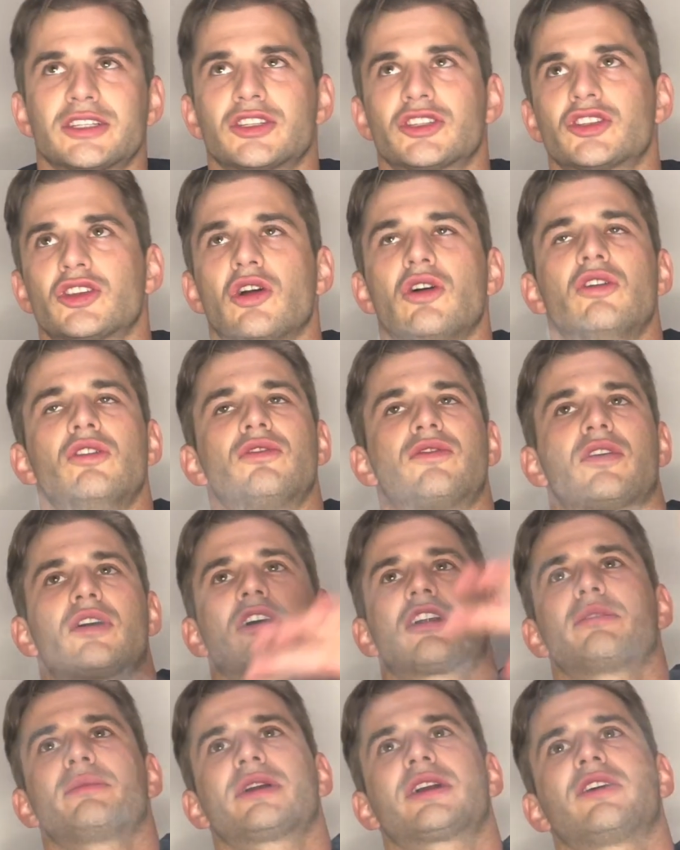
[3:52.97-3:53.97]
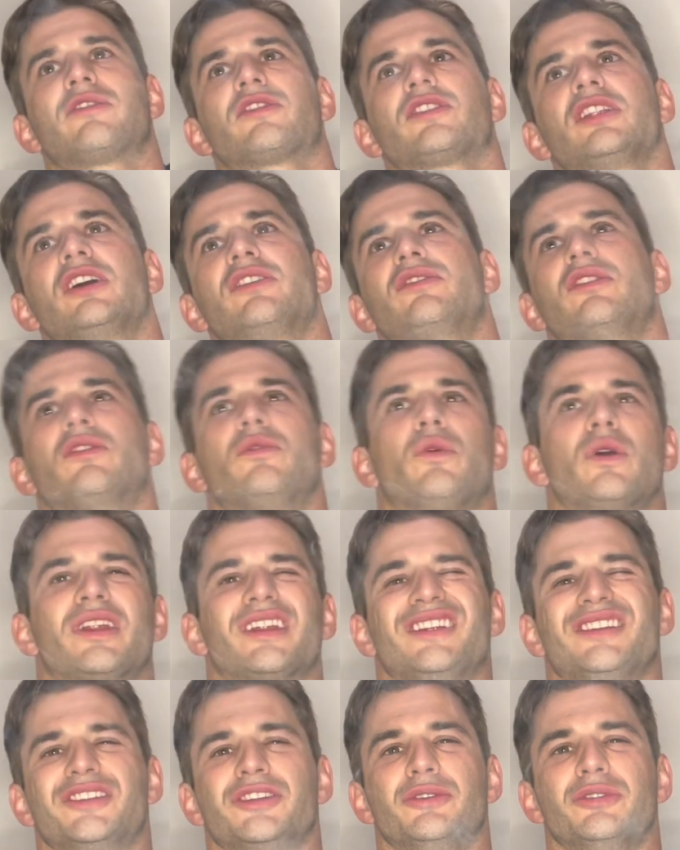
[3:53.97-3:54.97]
so far out of my comfort level of
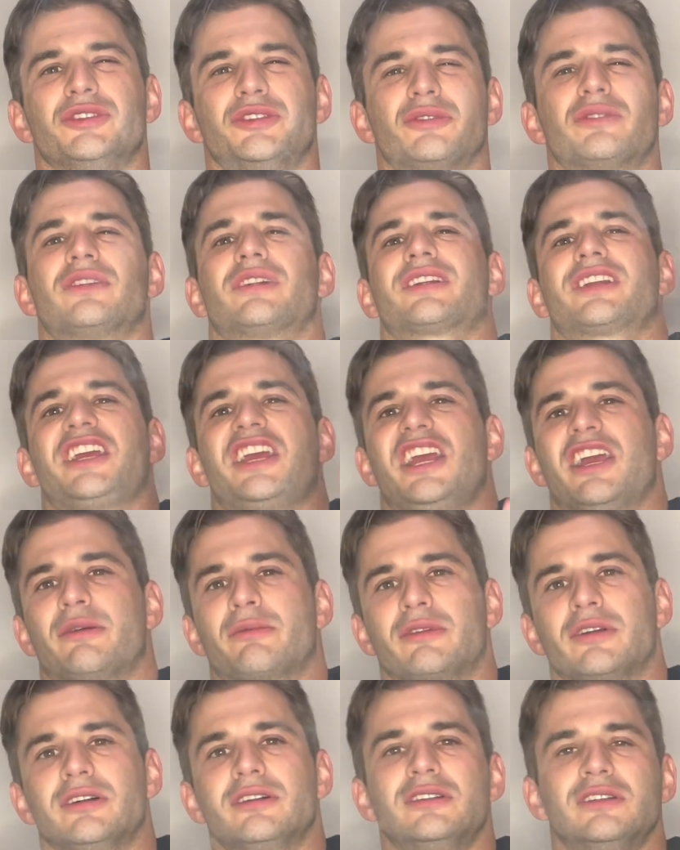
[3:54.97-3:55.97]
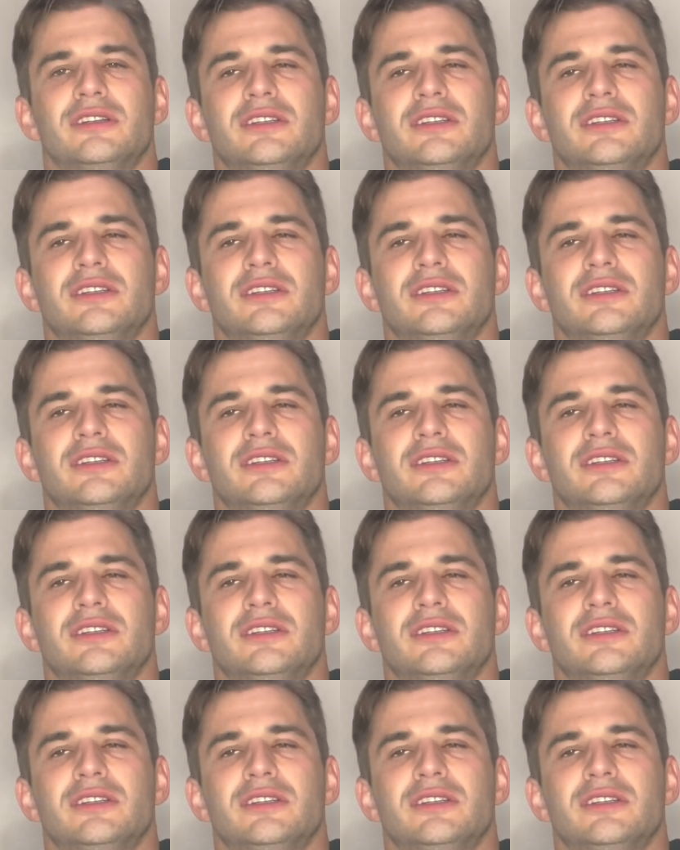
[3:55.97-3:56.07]
wanting to do and do it on camera.